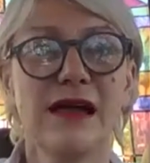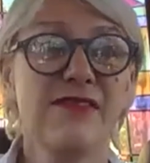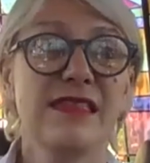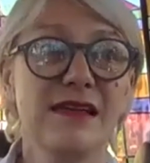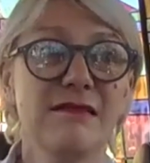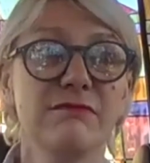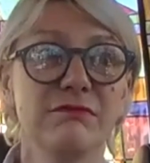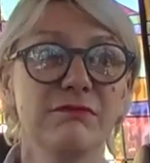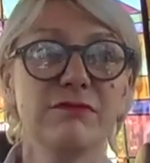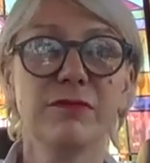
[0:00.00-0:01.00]
everything
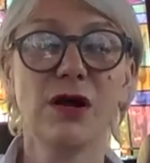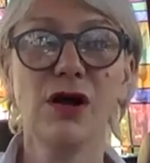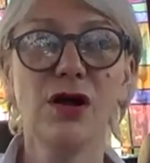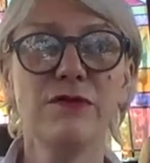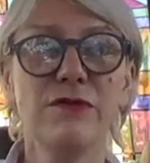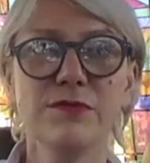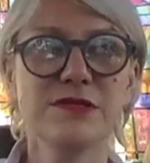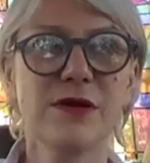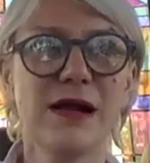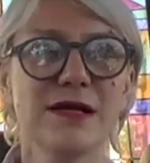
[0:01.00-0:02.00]
at home from
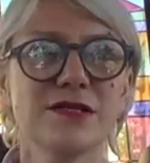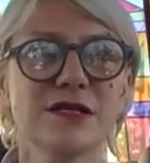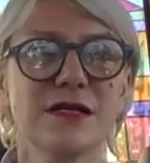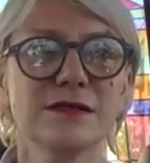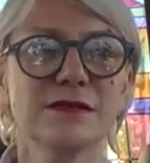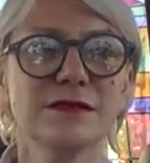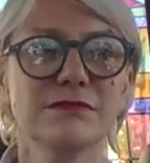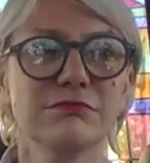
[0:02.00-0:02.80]
scratch, and,